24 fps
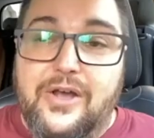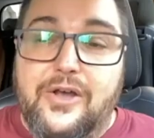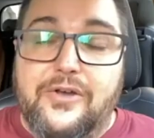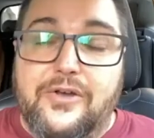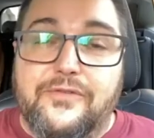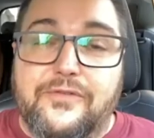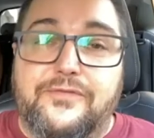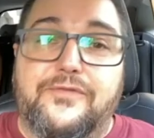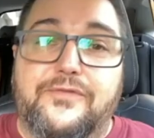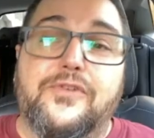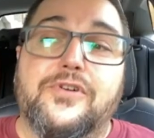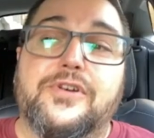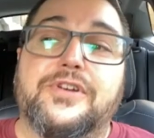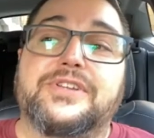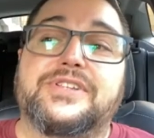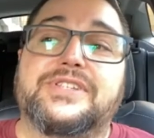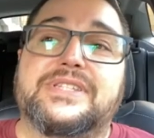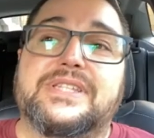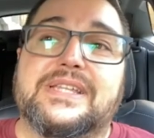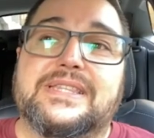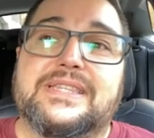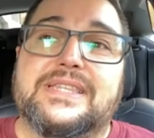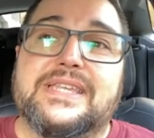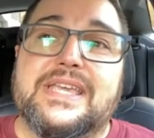first
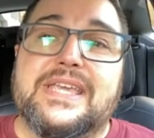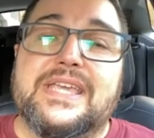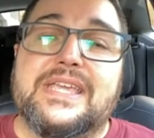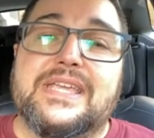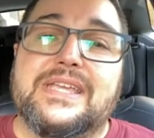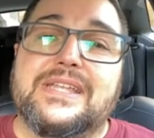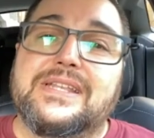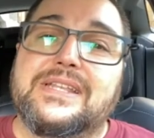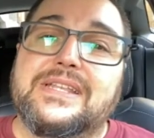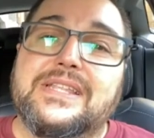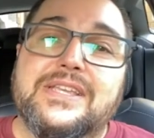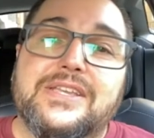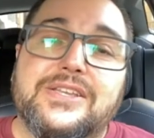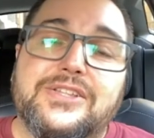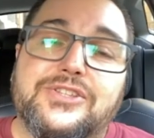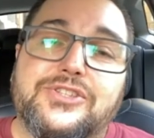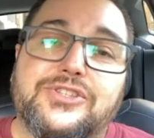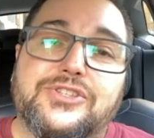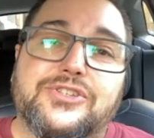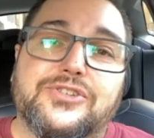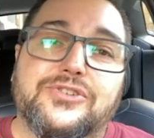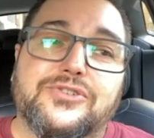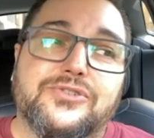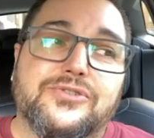they need
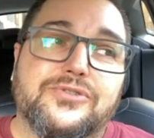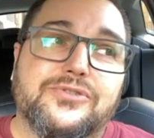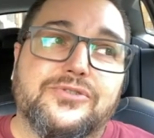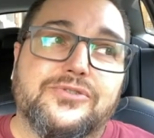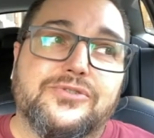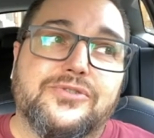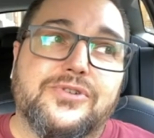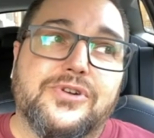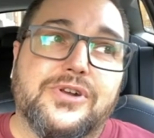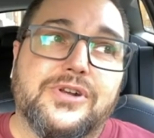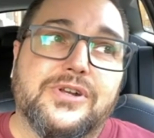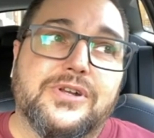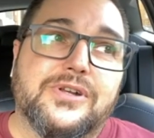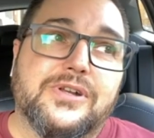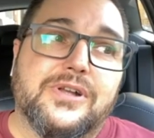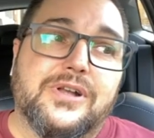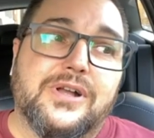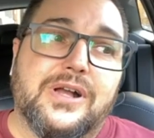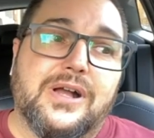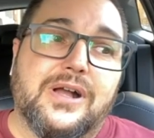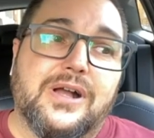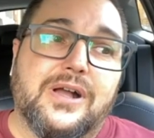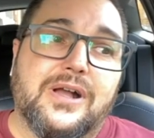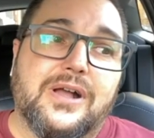to
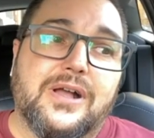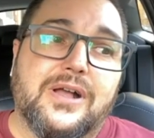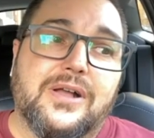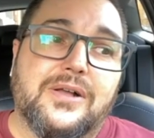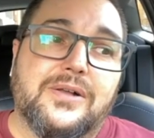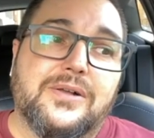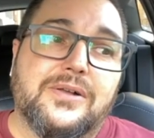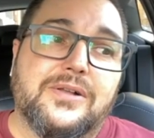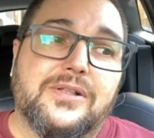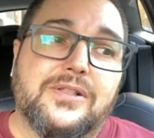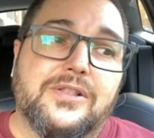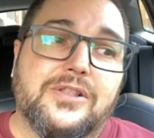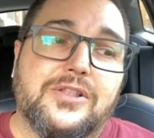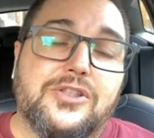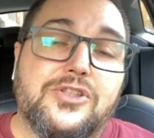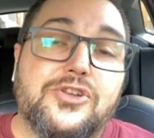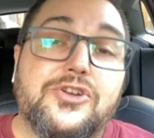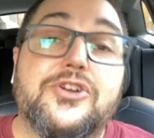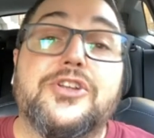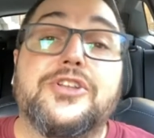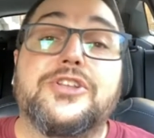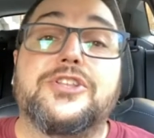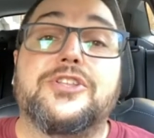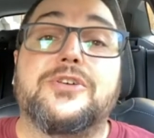
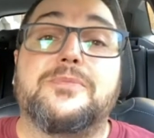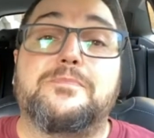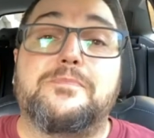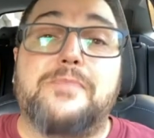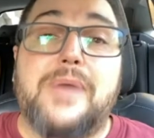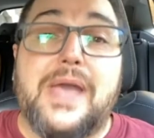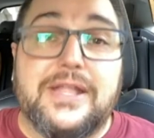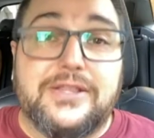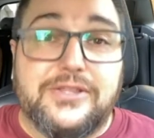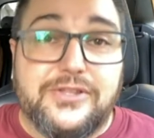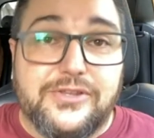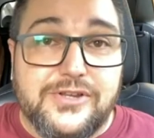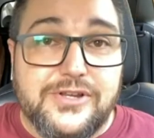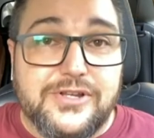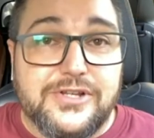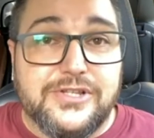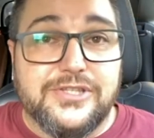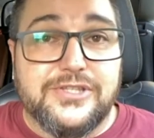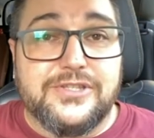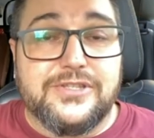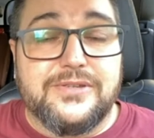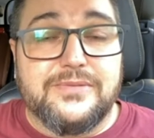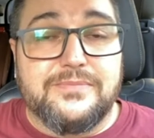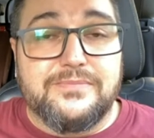learn the
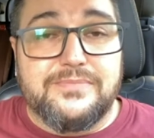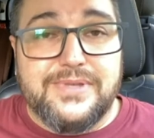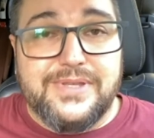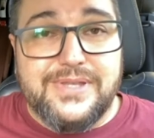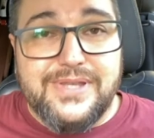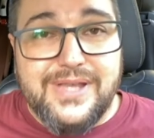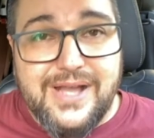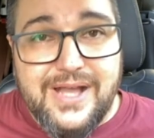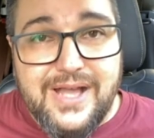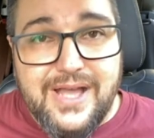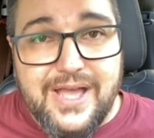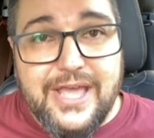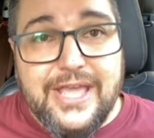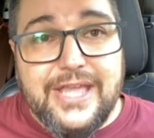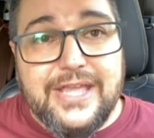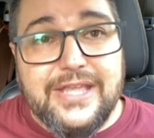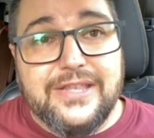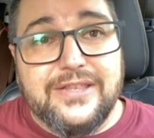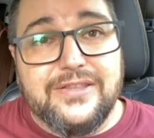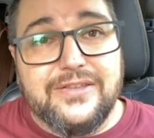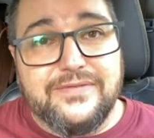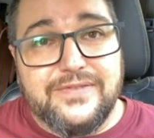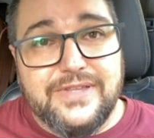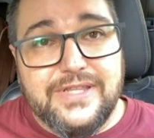patterns
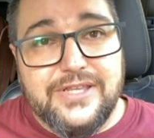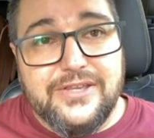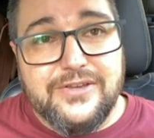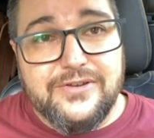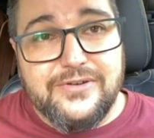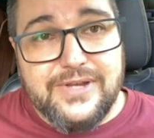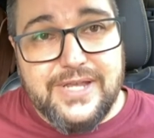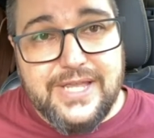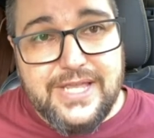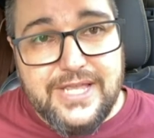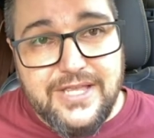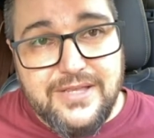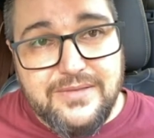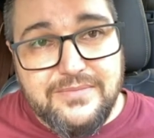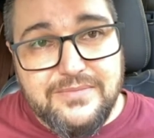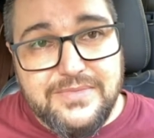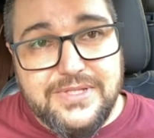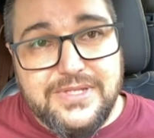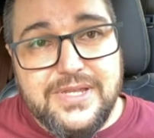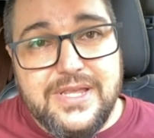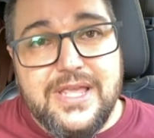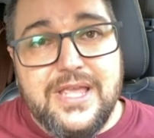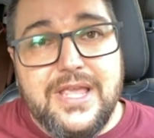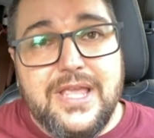behind the video games,
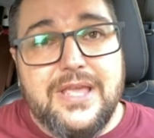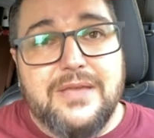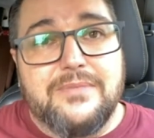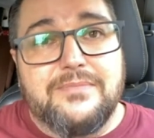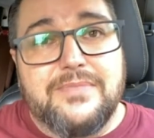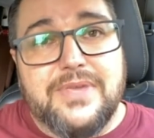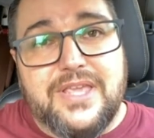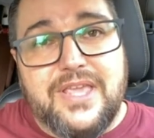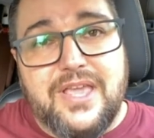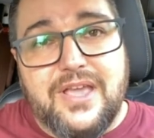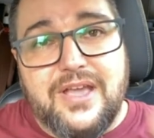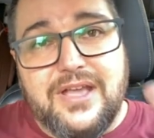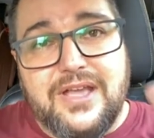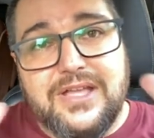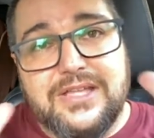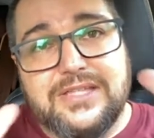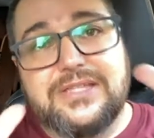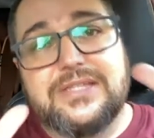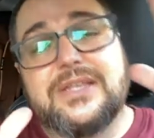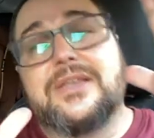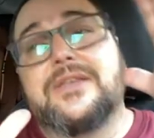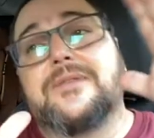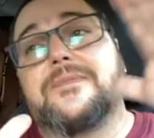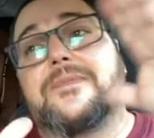because
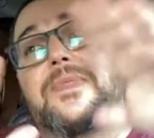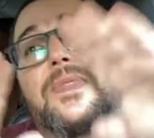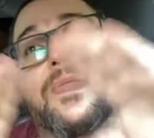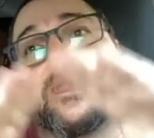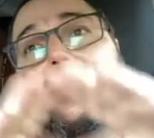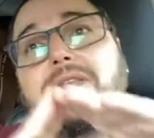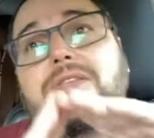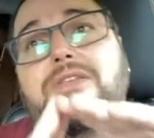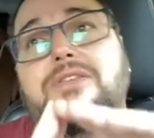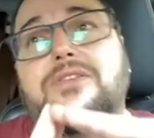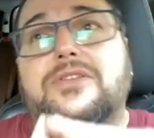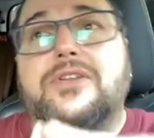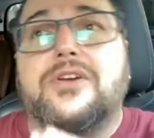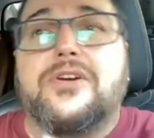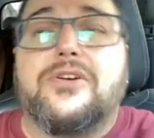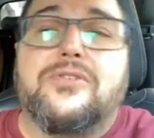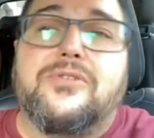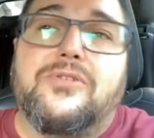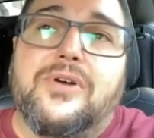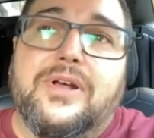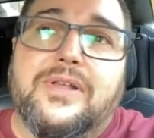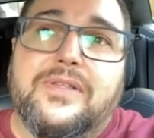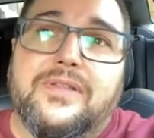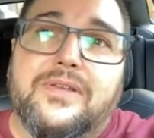you know
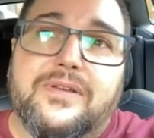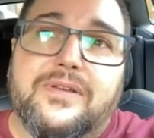uh,